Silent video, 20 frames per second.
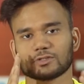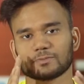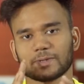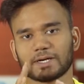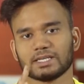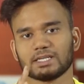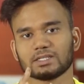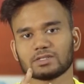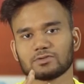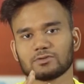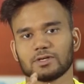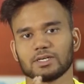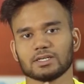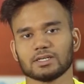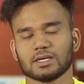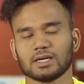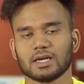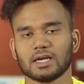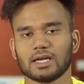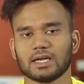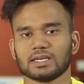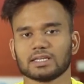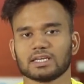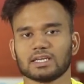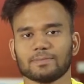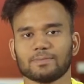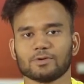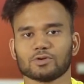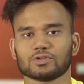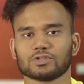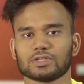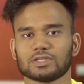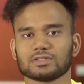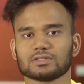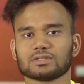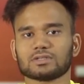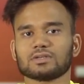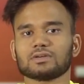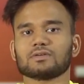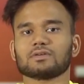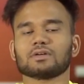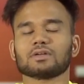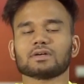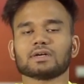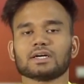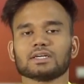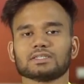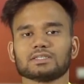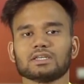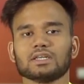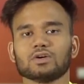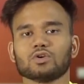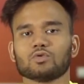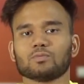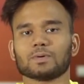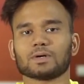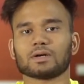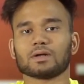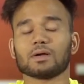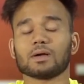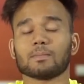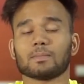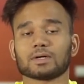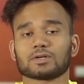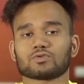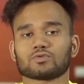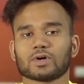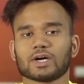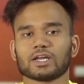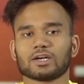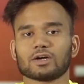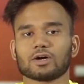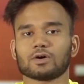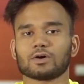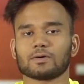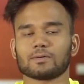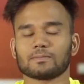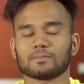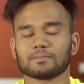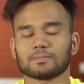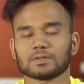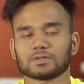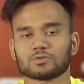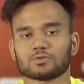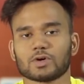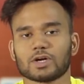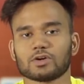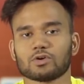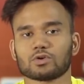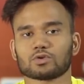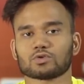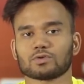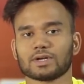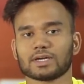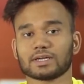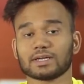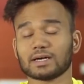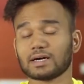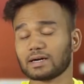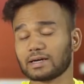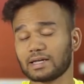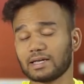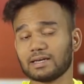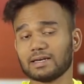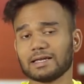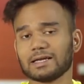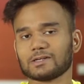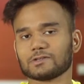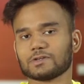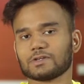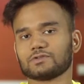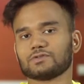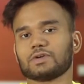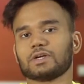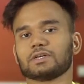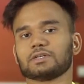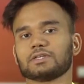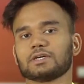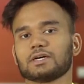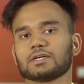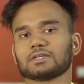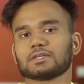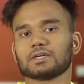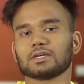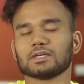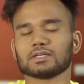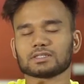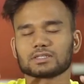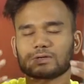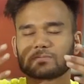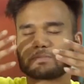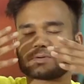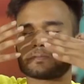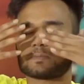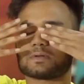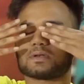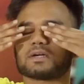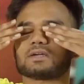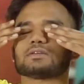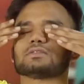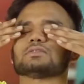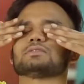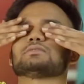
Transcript: spine straight and keep your chest nicely open. But try not try not to like again exaggerate that some people like